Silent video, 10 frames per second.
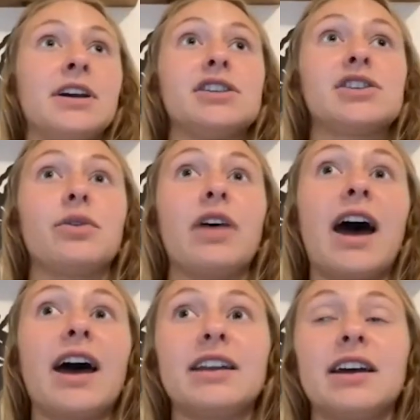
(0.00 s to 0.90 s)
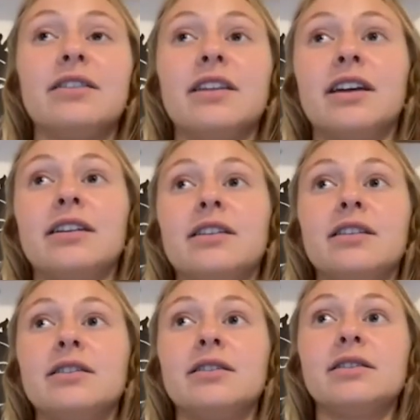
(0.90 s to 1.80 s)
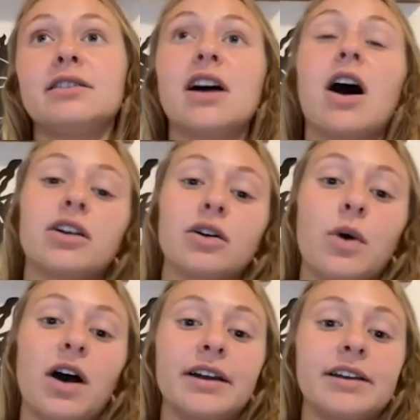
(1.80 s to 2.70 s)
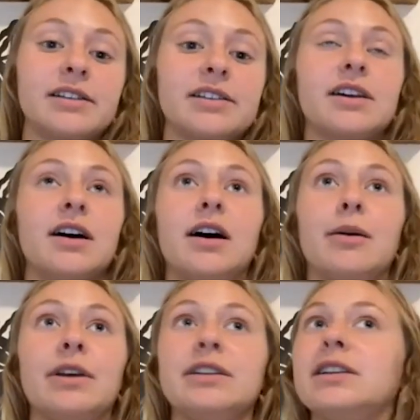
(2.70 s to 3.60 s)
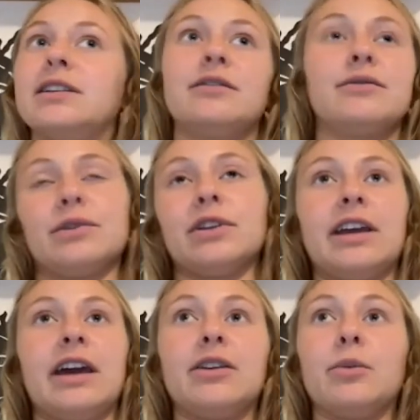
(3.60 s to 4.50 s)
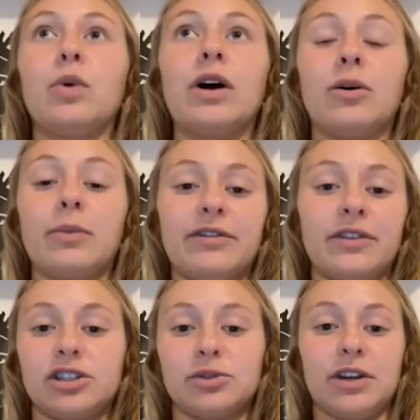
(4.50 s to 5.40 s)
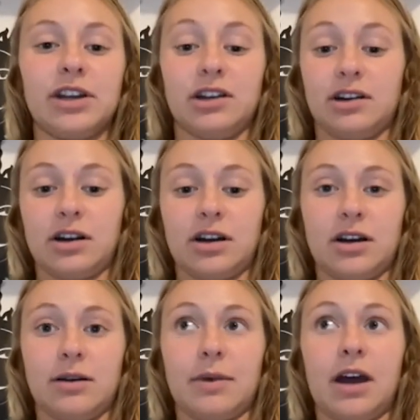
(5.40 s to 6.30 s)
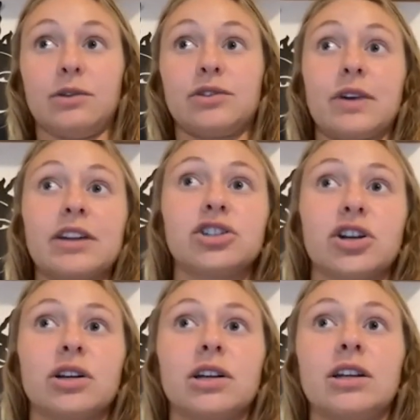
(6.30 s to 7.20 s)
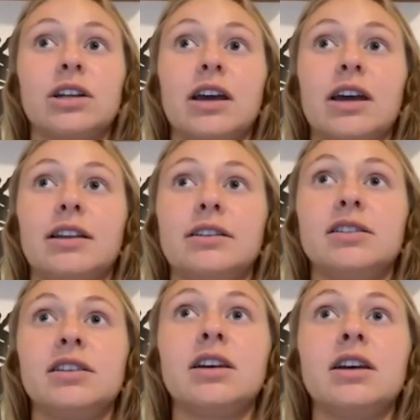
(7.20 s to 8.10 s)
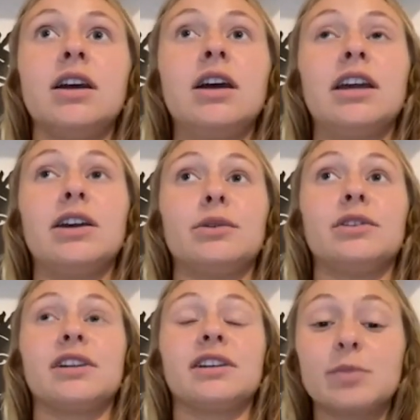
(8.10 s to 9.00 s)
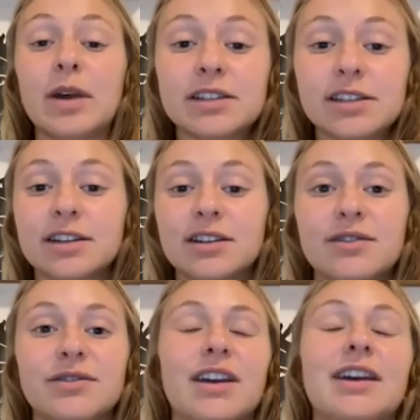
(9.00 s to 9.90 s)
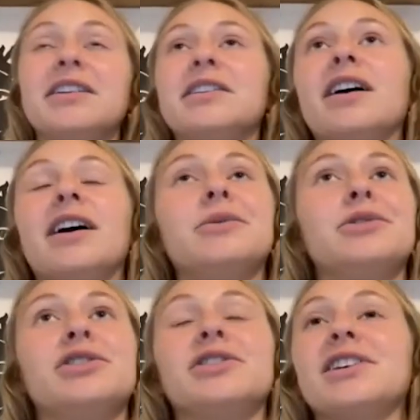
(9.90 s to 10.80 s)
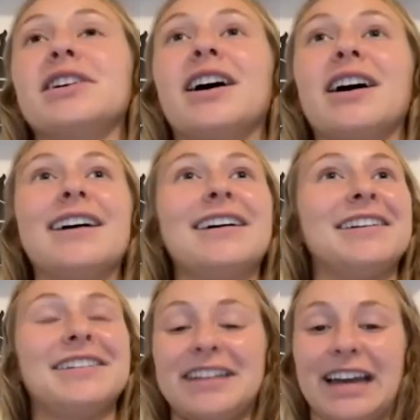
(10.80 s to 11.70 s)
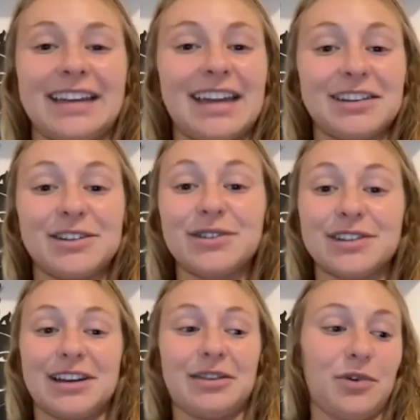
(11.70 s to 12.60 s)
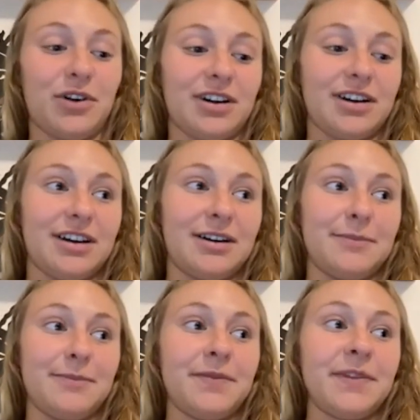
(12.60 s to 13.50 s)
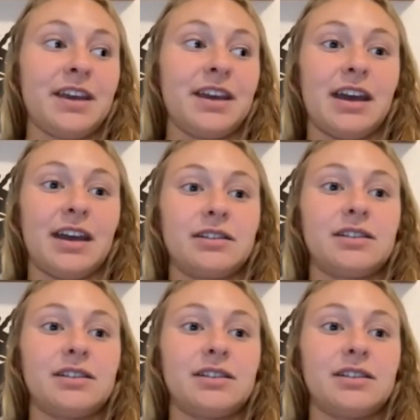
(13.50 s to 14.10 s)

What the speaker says: so that, and then soccer wise, it didn't really end up well my freshman year. I was redshirted, and it was expensive, and I was just like, I can't do this anymore. And